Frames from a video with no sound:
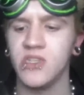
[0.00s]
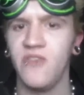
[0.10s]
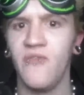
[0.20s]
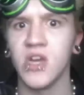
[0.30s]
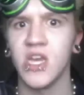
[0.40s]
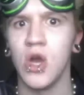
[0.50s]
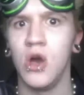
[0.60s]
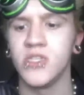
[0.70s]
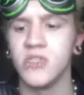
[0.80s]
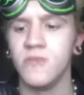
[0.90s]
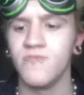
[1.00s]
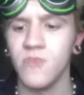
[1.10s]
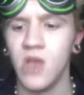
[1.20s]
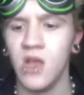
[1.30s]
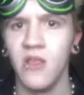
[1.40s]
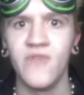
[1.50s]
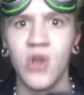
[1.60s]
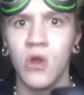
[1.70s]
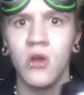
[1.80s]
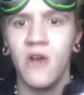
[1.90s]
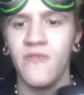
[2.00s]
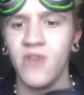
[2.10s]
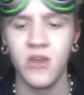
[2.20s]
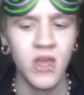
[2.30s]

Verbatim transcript: It's fucking awesome. I love dark coffee.